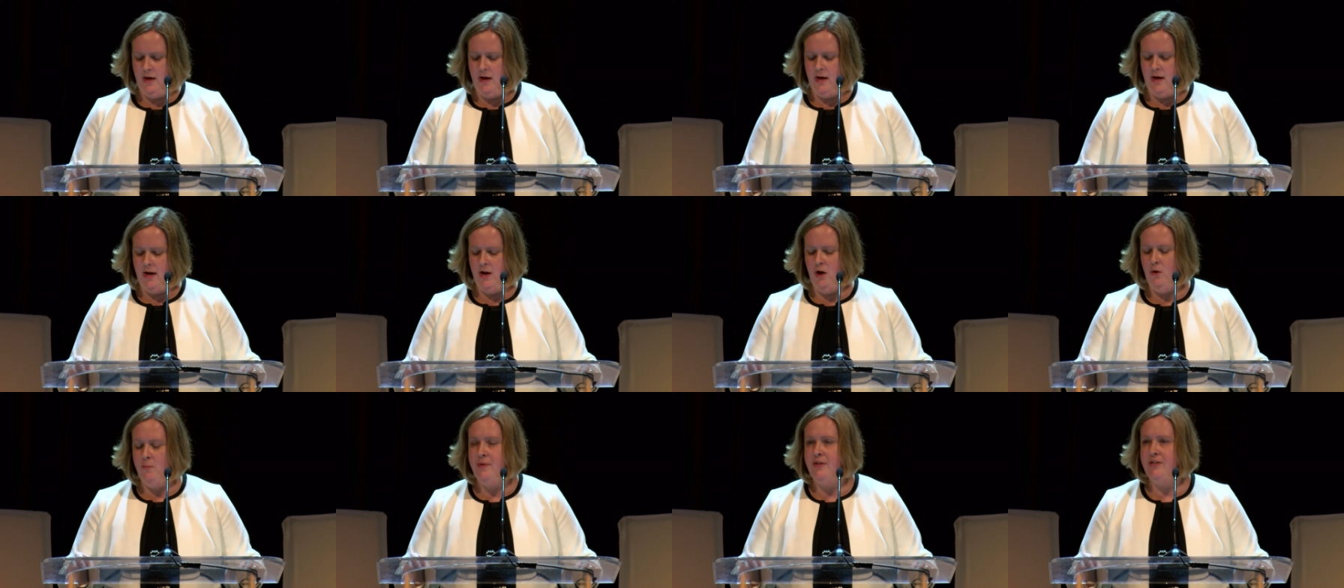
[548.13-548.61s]

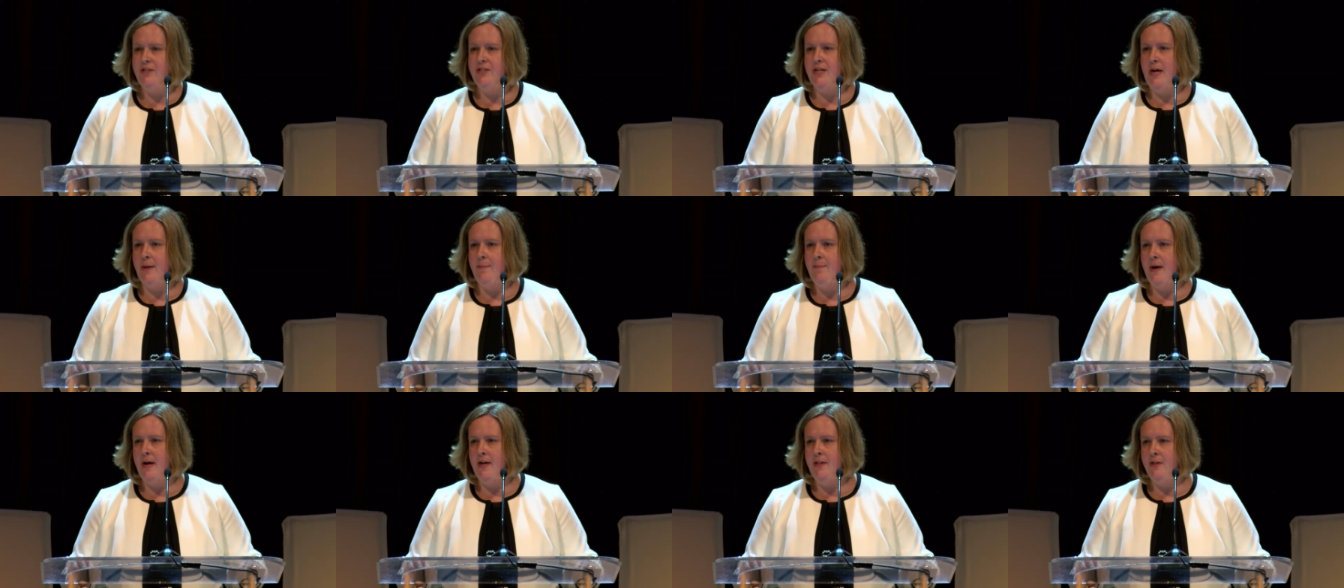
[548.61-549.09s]
I hope you
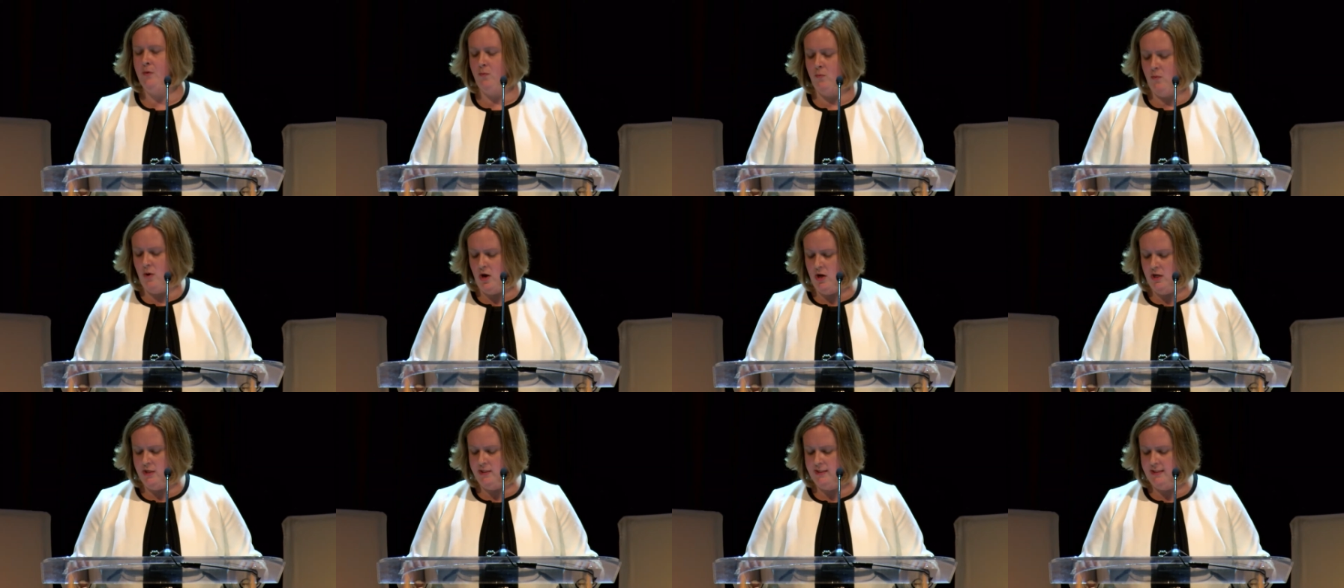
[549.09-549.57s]
stop by the
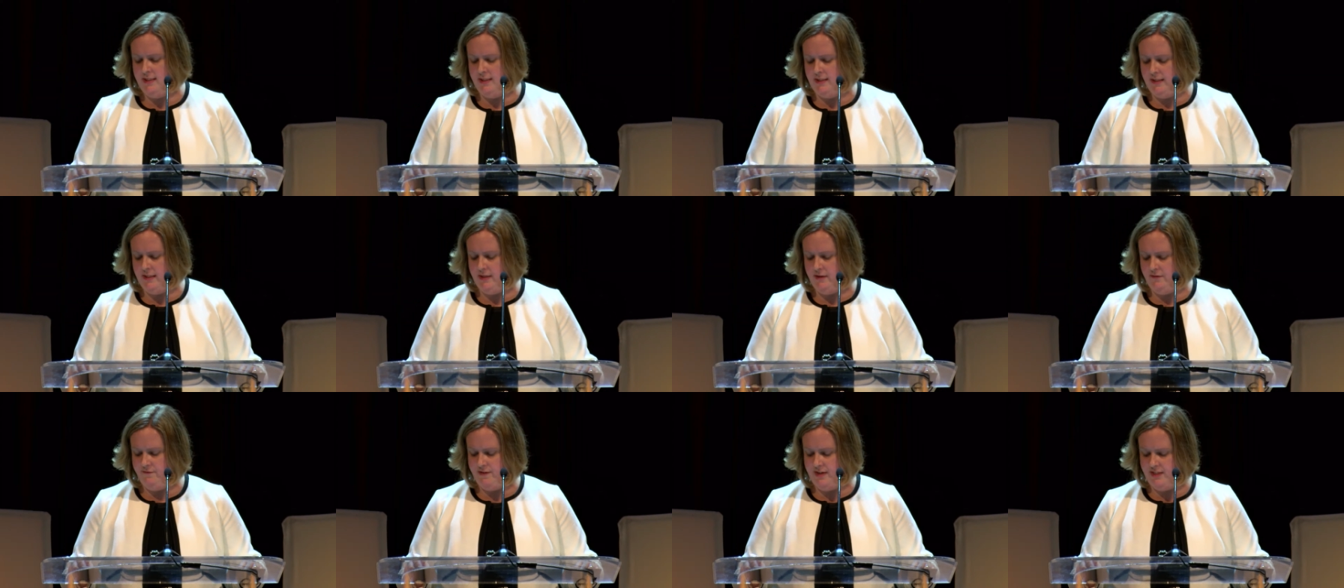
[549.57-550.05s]
walls in the
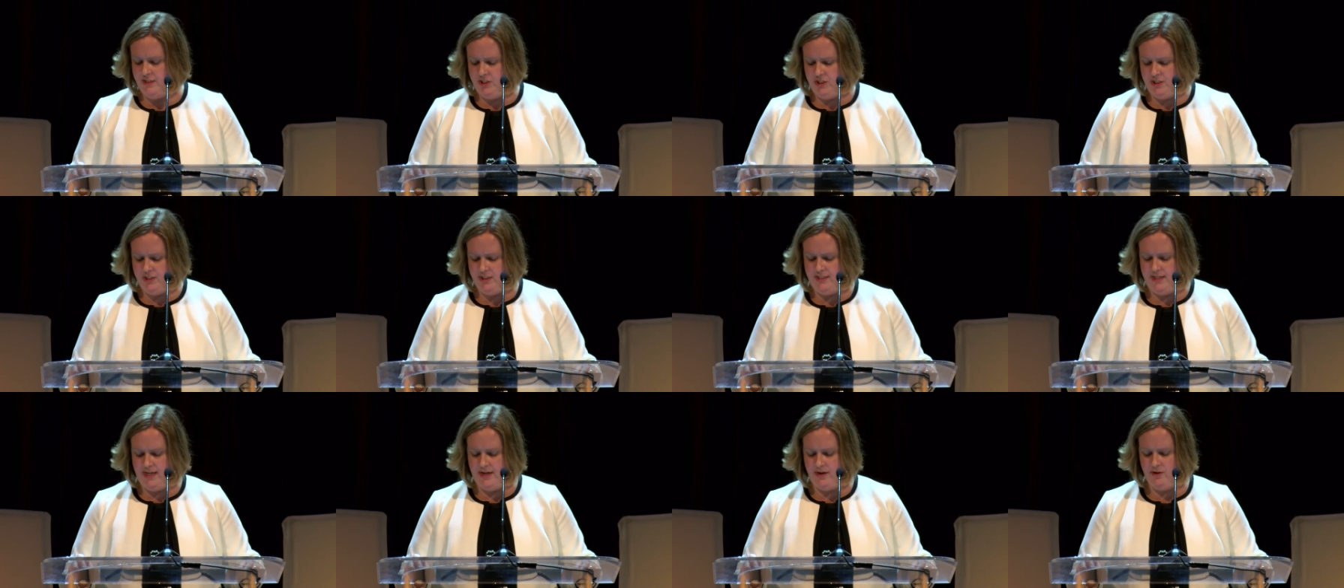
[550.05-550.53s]
convention
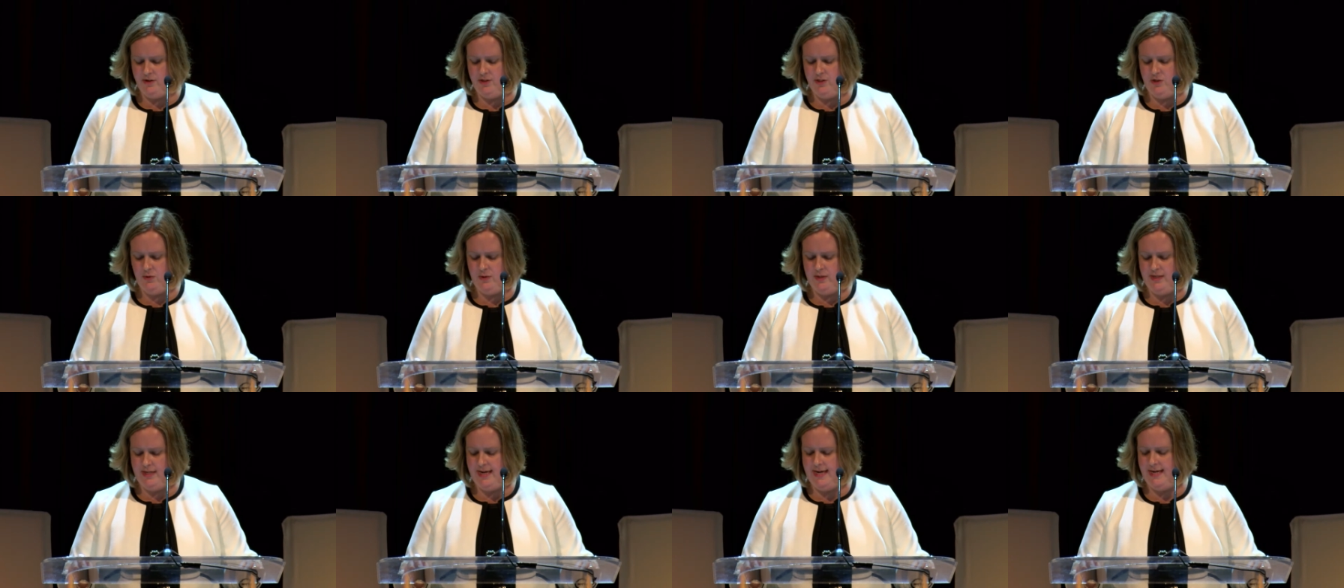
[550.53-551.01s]
center
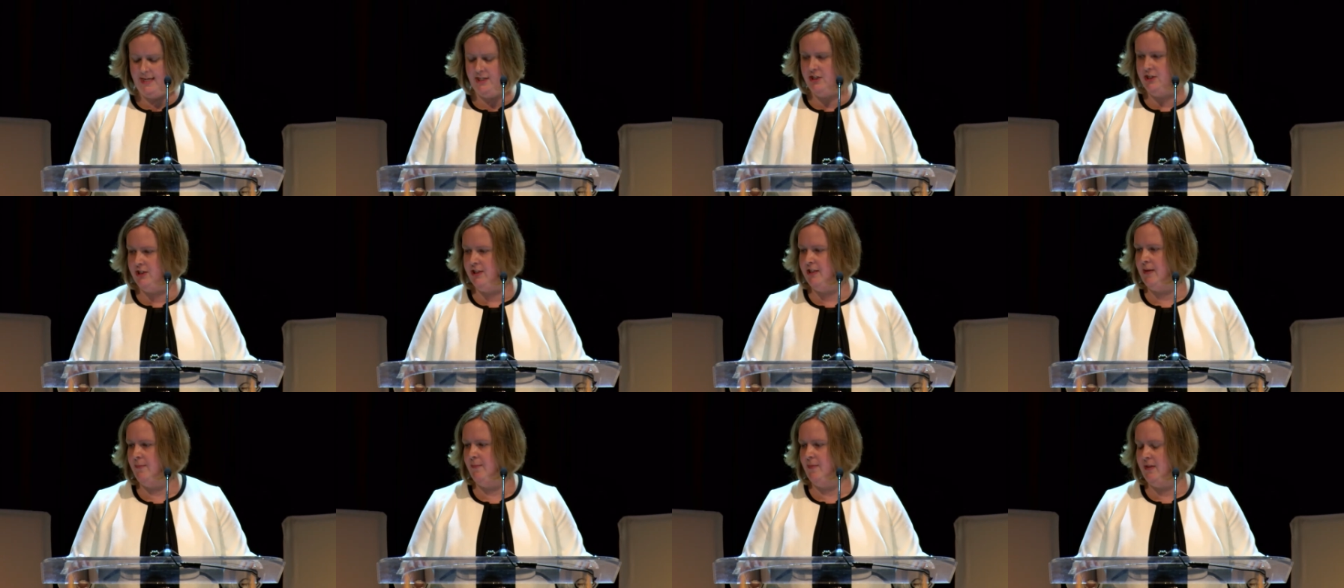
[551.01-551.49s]
to engage
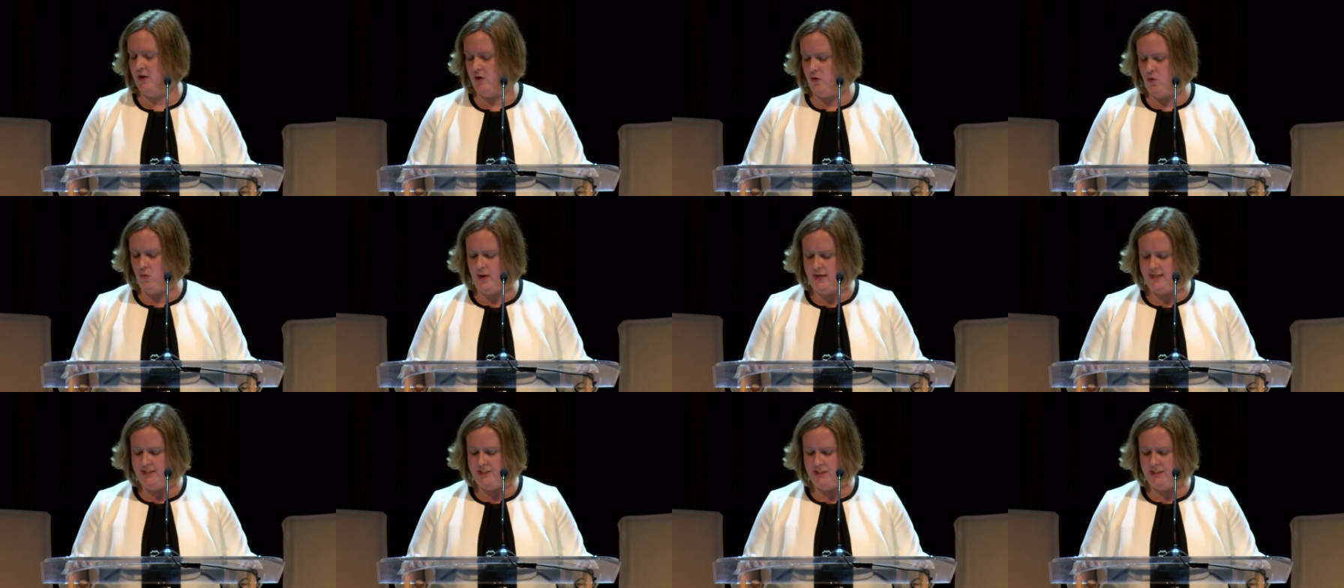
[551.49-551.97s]
in some of the
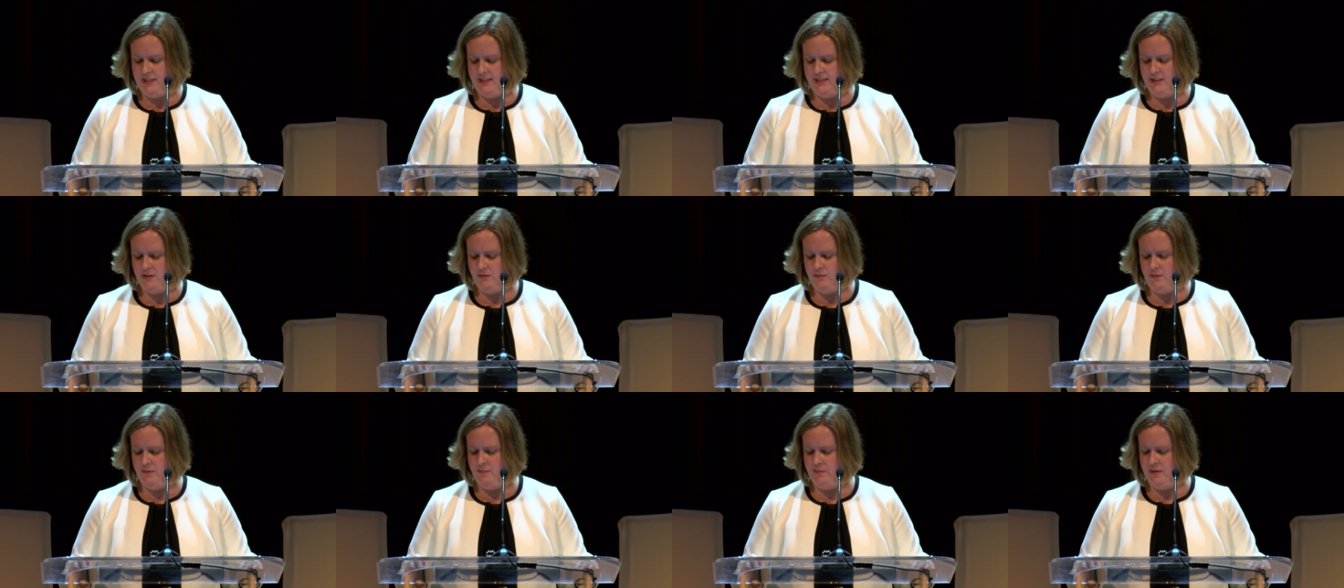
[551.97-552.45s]

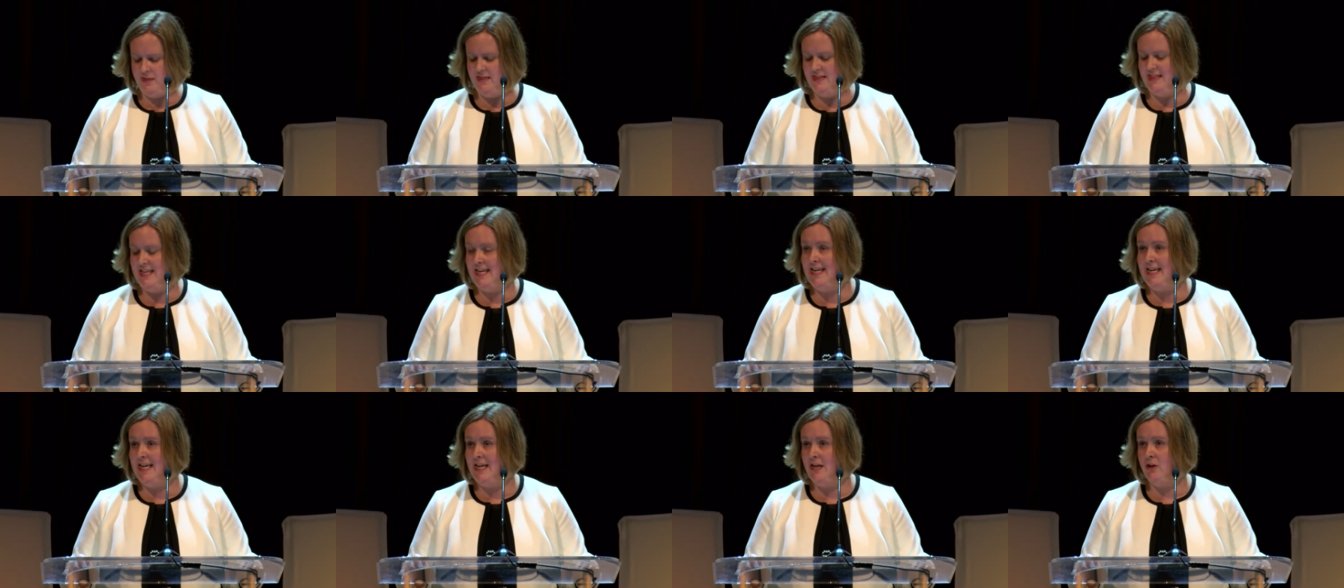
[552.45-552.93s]
questions we've been
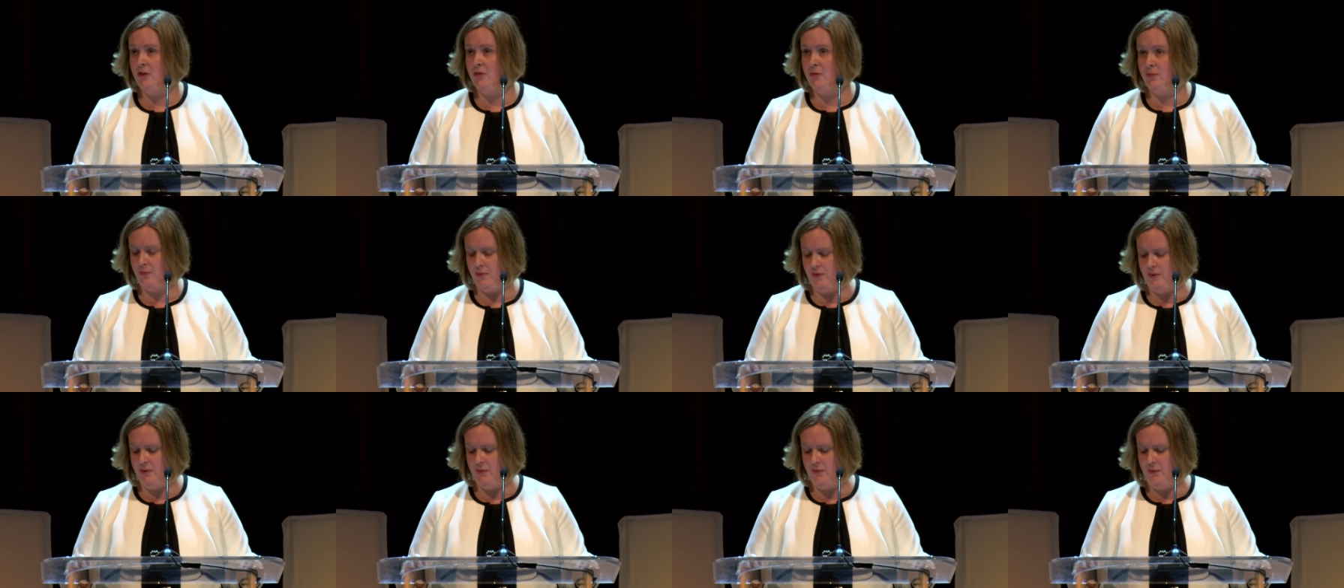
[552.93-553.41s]
thinking
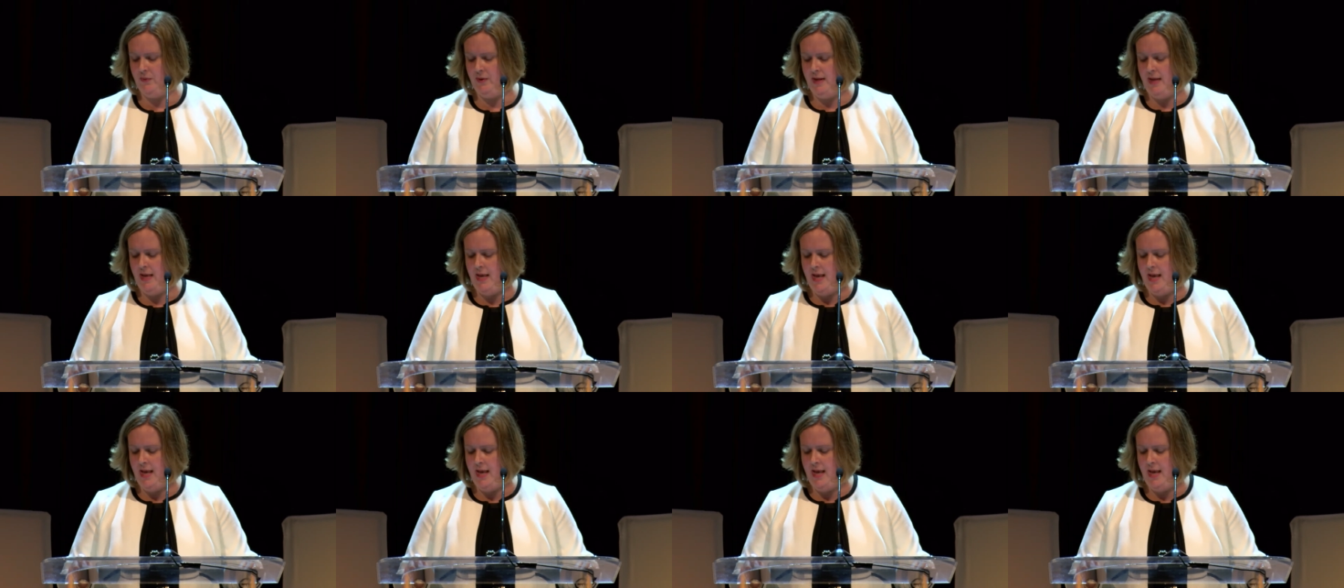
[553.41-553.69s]
through